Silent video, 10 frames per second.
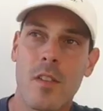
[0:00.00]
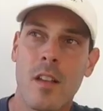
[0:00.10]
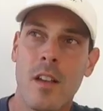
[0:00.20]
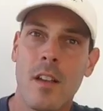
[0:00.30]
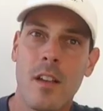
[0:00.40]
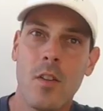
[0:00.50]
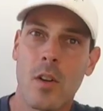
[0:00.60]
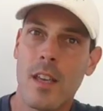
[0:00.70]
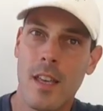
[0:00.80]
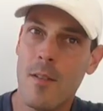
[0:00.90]
was
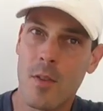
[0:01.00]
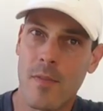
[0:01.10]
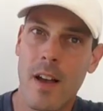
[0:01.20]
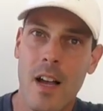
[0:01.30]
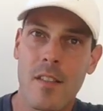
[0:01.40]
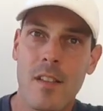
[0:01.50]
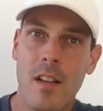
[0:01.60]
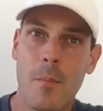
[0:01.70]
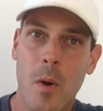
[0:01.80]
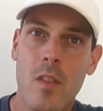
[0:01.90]
Look, he, he was fast, you
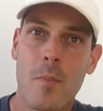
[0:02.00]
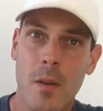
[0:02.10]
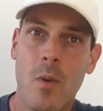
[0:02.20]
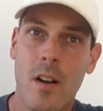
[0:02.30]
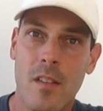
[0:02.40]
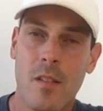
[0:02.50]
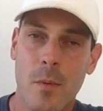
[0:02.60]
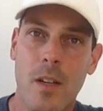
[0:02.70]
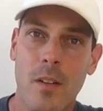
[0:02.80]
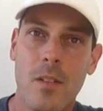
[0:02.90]
know, boat speed wise as
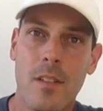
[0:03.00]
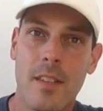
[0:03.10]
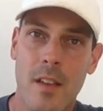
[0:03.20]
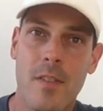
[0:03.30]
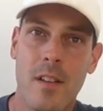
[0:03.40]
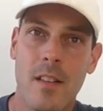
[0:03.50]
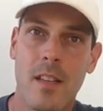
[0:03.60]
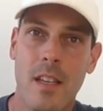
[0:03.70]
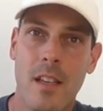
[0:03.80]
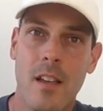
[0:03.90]
well.
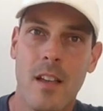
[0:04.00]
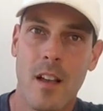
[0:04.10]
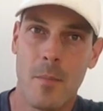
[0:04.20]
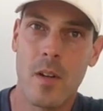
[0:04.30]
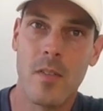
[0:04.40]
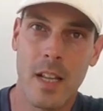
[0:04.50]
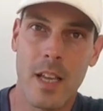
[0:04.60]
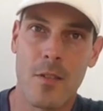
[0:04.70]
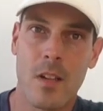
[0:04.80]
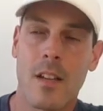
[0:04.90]
Definitely a bit of an
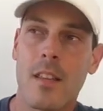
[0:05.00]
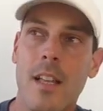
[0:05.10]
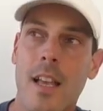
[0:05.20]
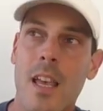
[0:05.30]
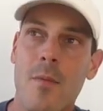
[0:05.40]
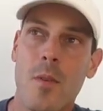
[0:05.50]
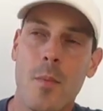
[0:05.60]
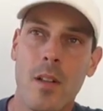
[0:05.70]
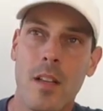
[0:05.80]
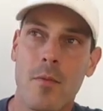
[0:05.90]
edge. And I think that came through
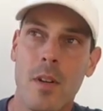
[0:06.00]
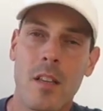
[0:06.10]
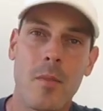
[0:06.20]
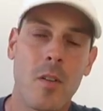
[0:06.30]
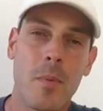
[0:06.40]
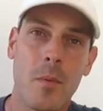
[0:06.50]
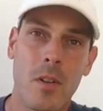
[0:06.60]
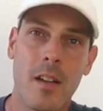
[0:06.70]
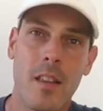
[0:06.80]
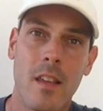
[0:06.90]
probably a rig development
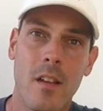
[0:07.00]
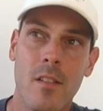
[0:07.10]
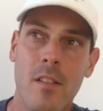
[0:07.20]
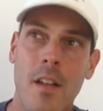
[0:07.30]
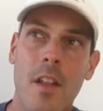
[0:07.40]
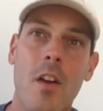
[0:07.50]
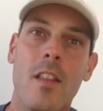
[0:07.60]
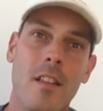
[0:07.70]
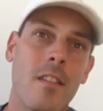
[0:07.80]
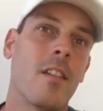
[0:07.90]
more than anything else. I know
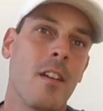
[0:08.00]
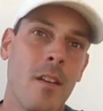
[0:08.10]
that